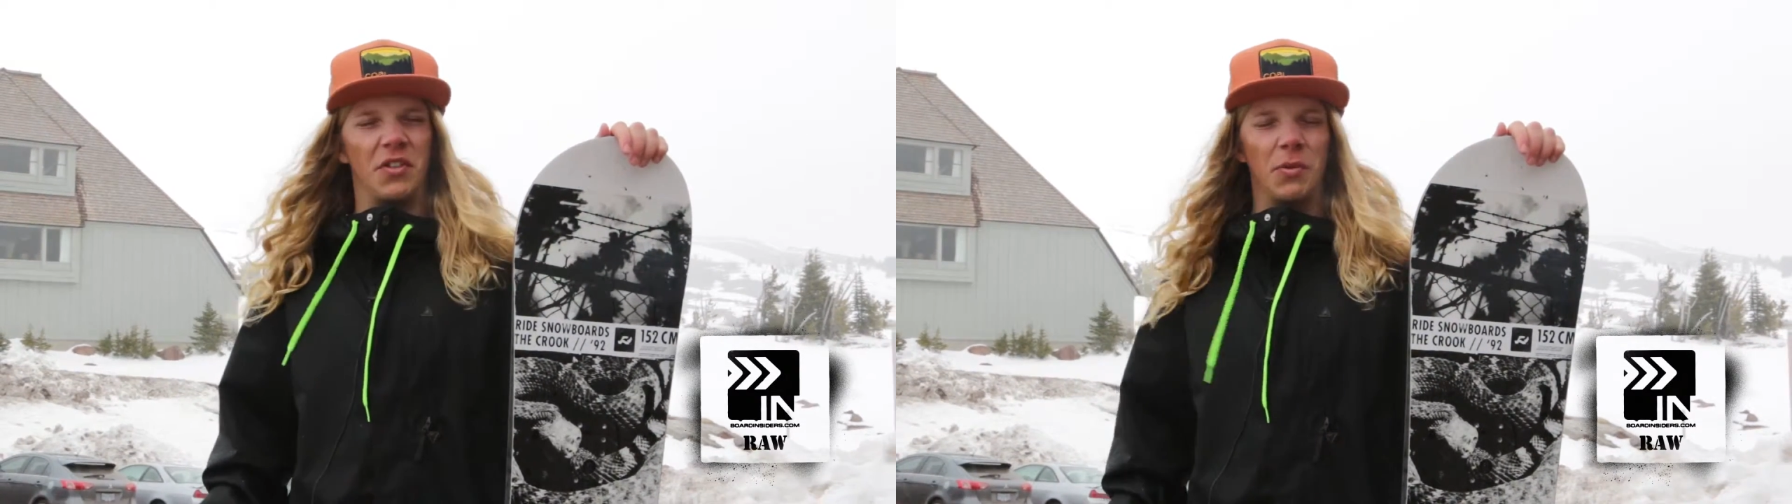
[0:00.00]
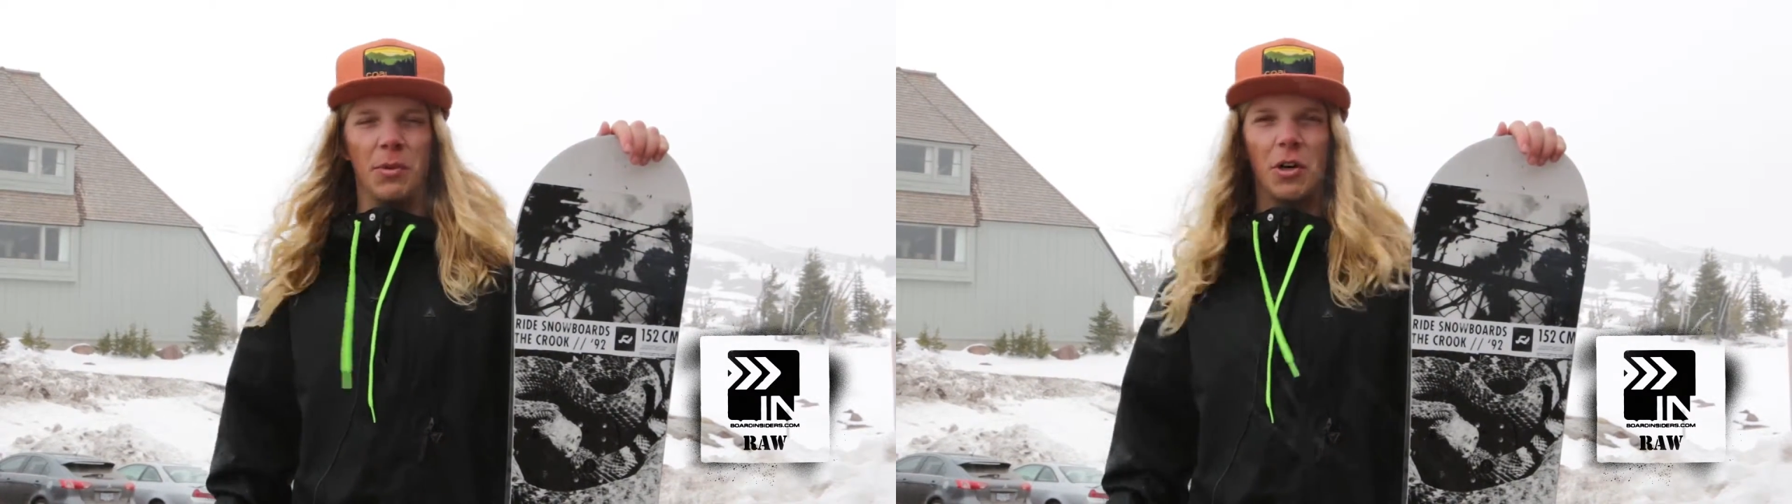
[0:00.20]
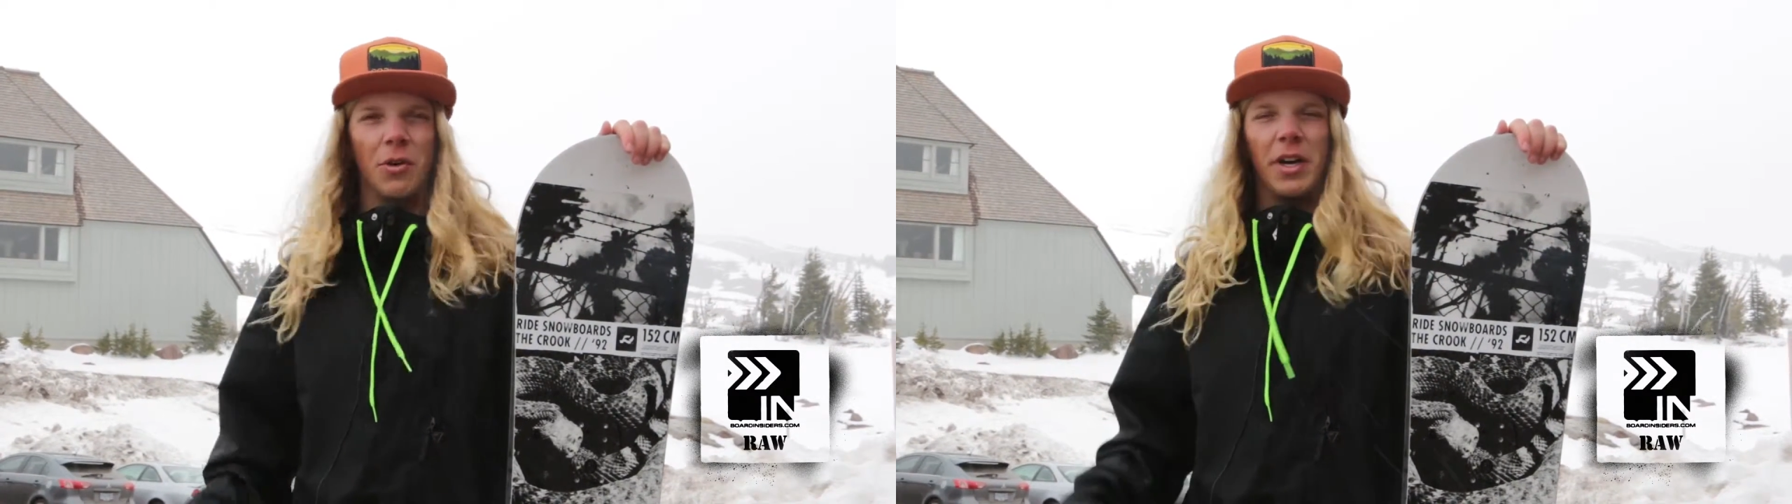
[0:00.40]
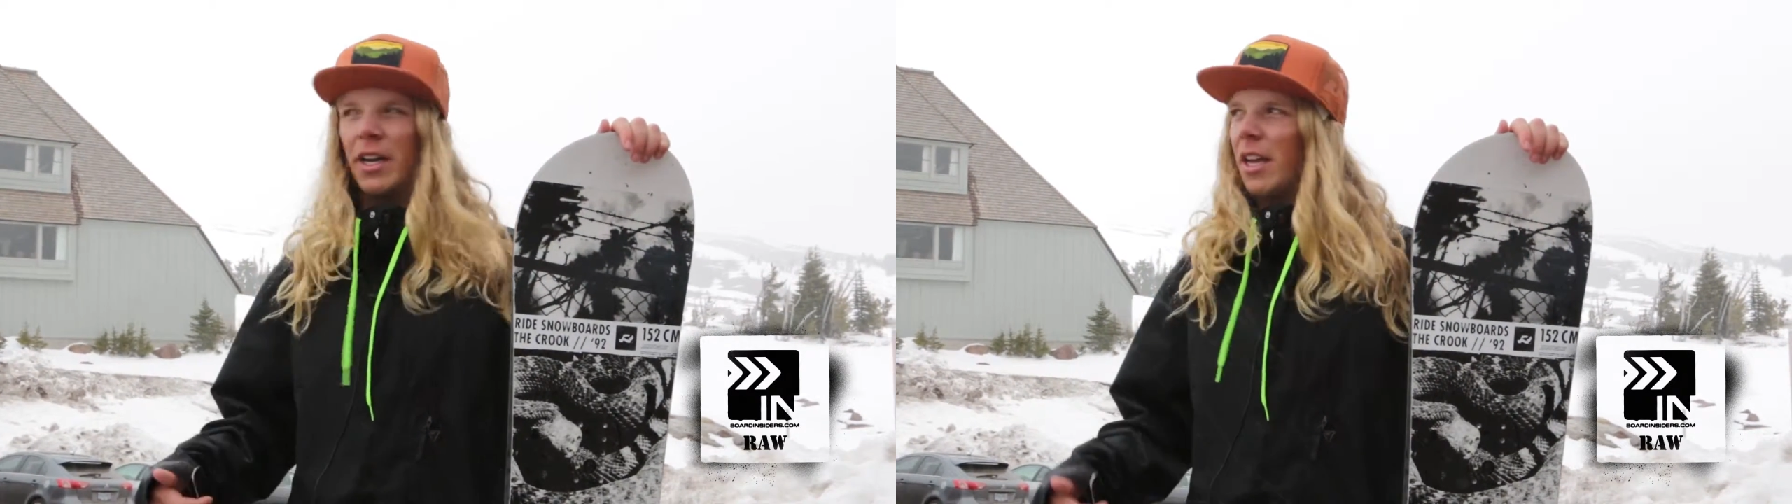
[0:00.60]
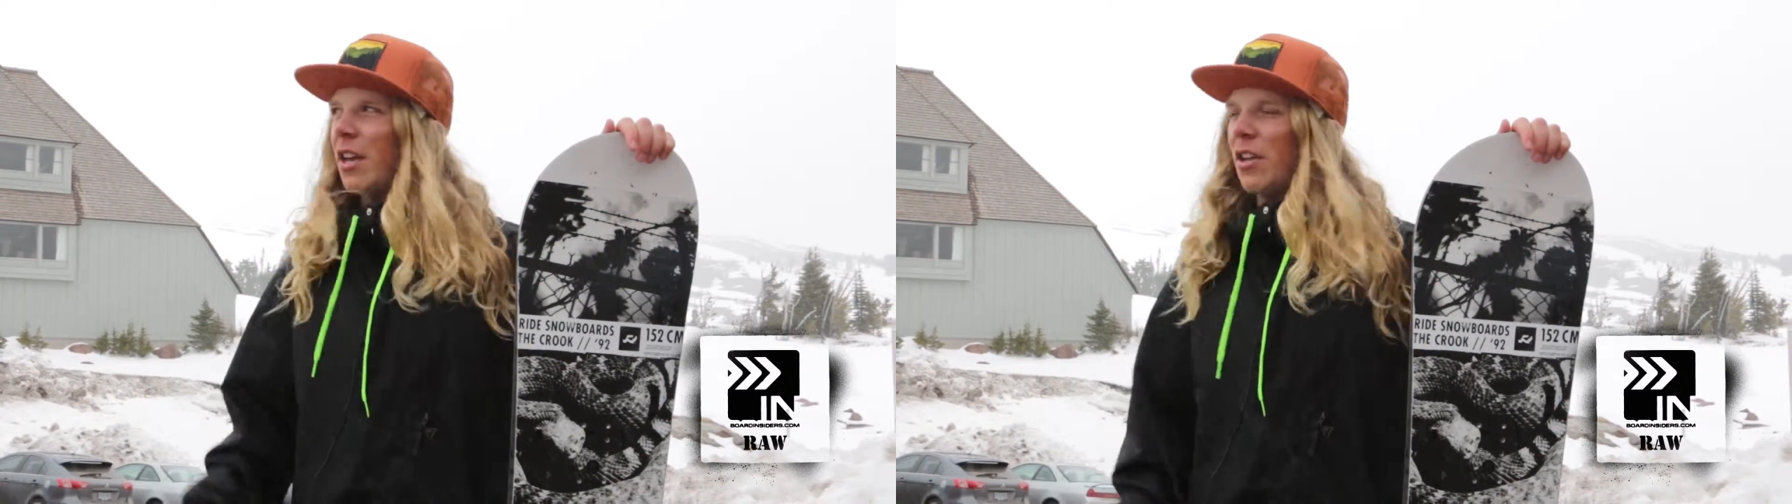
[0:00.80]
super
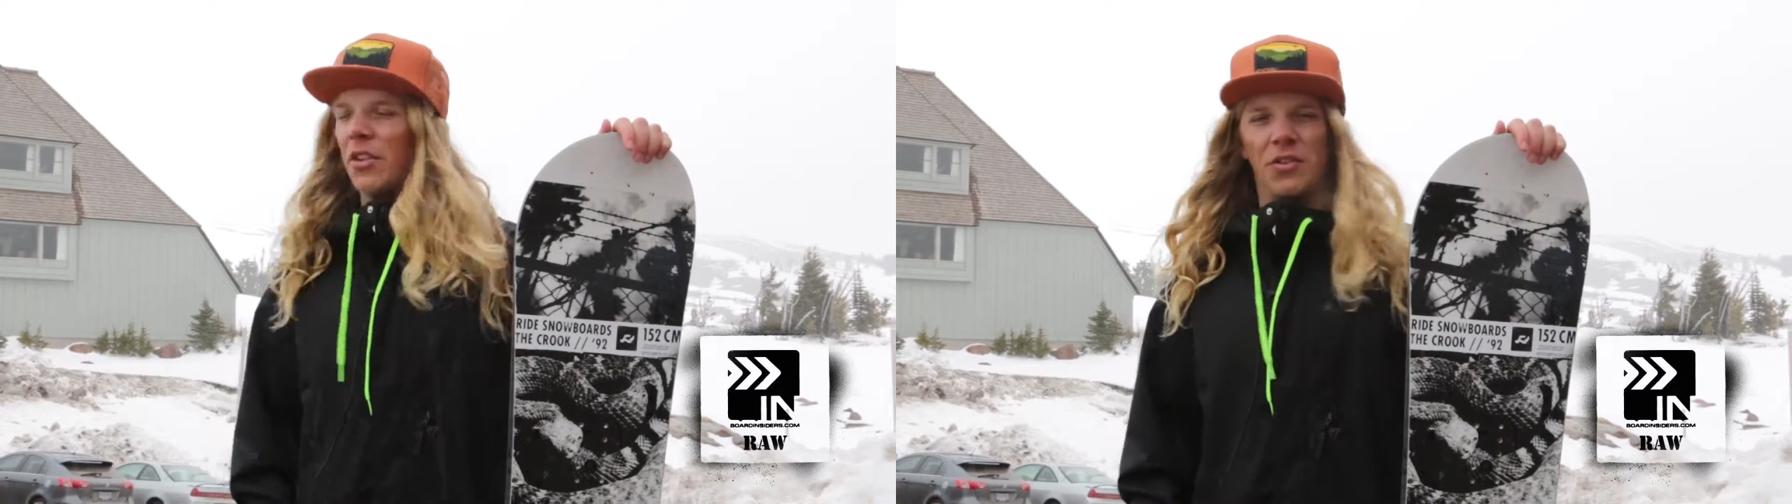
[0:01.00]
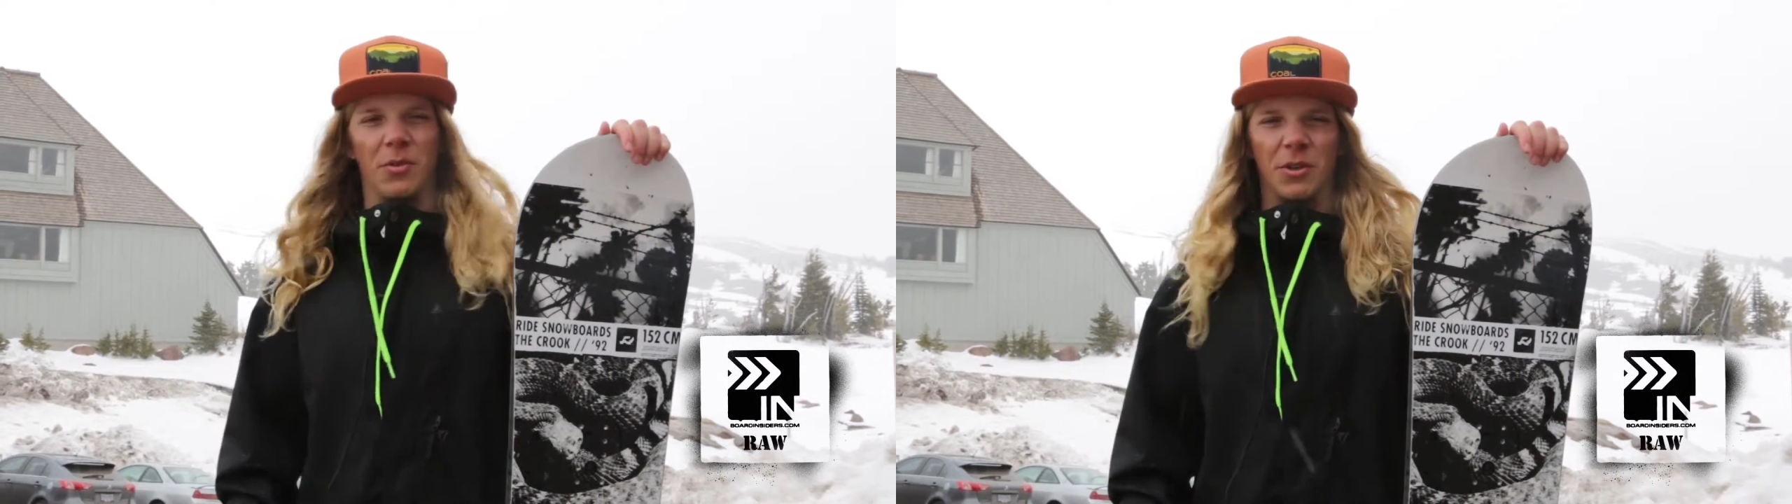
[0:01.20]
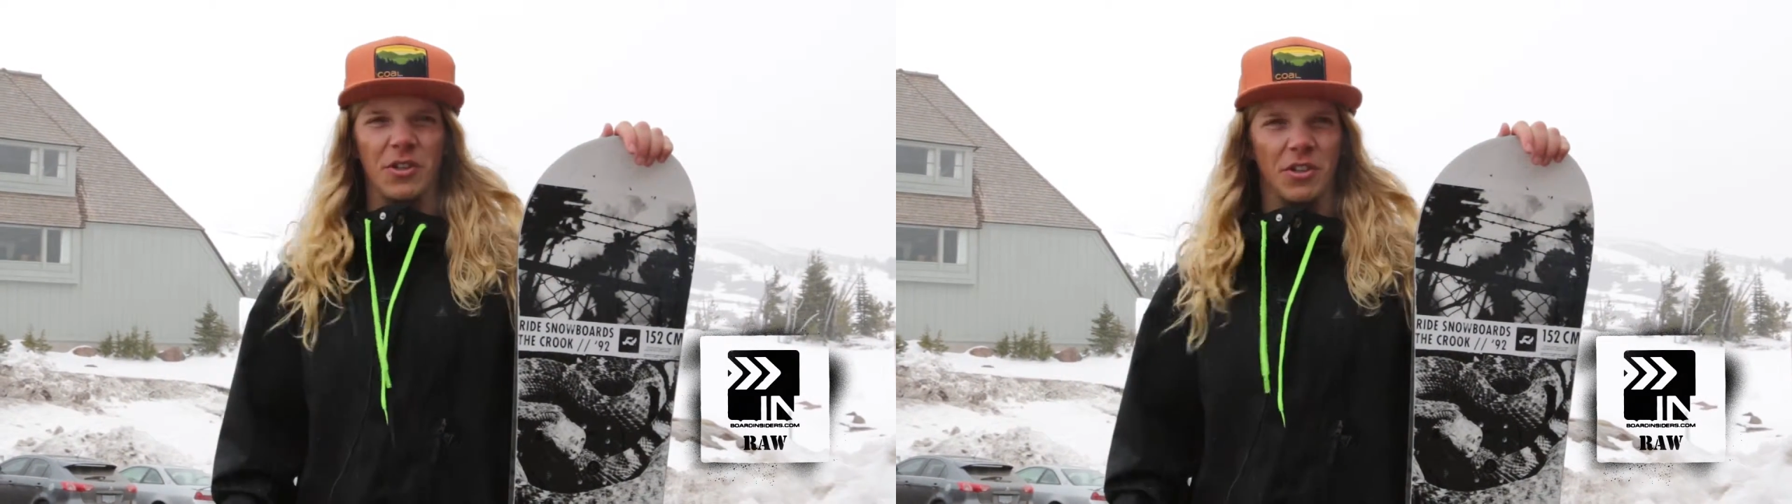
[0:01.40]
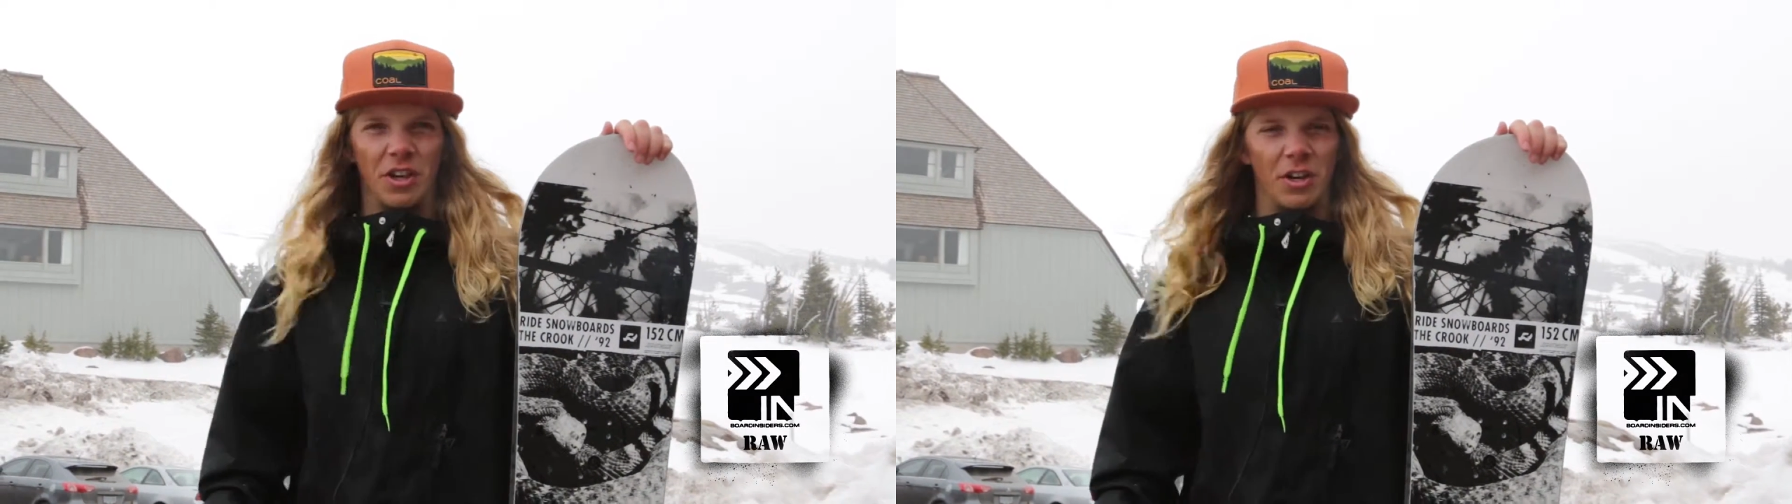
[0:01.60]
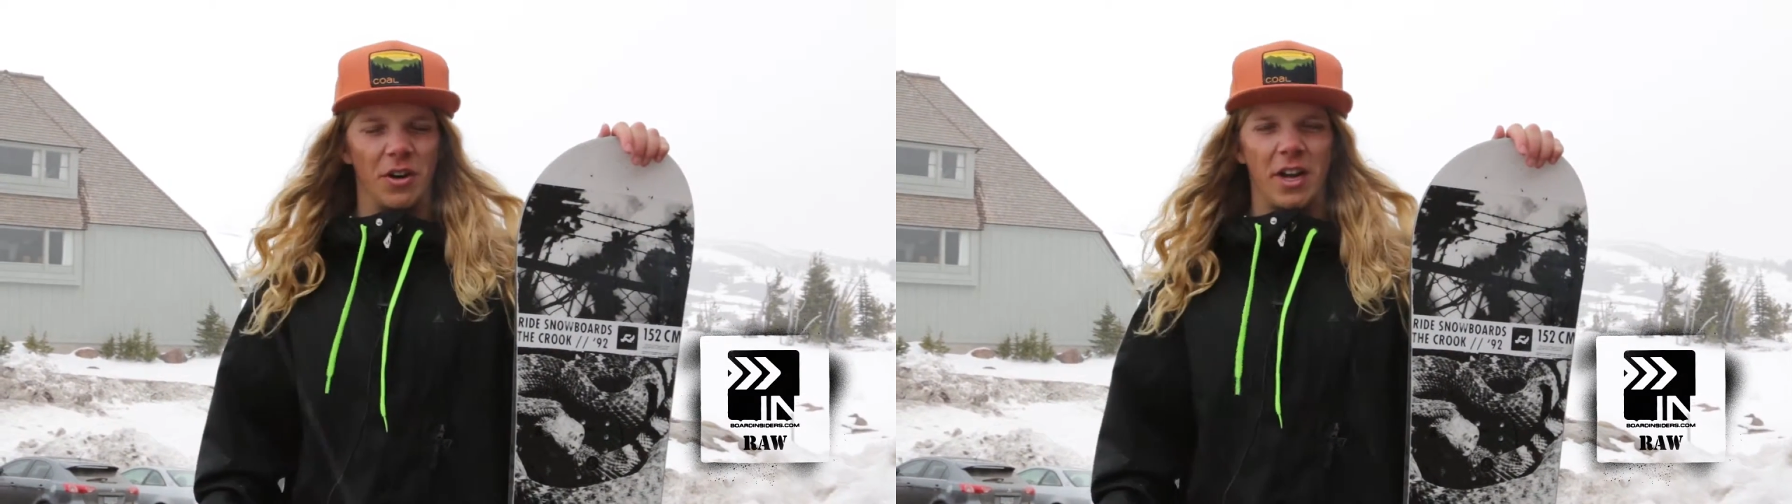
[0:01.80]
quick, super
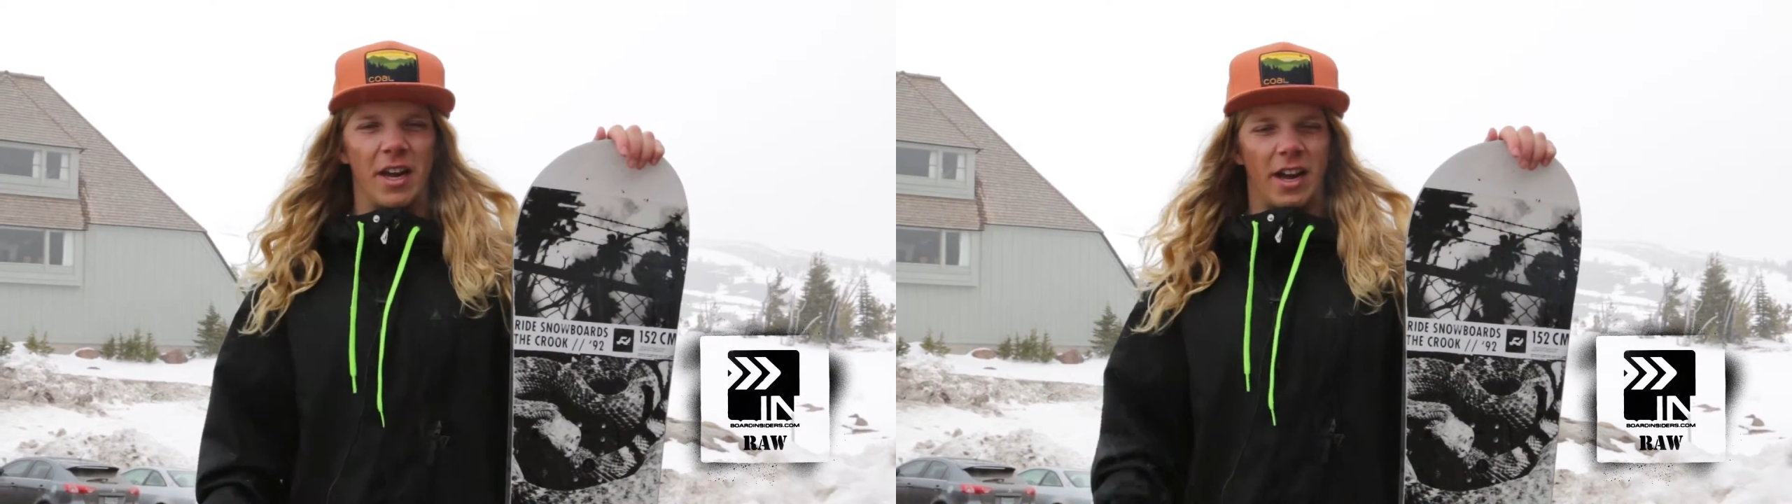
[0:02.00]
slow.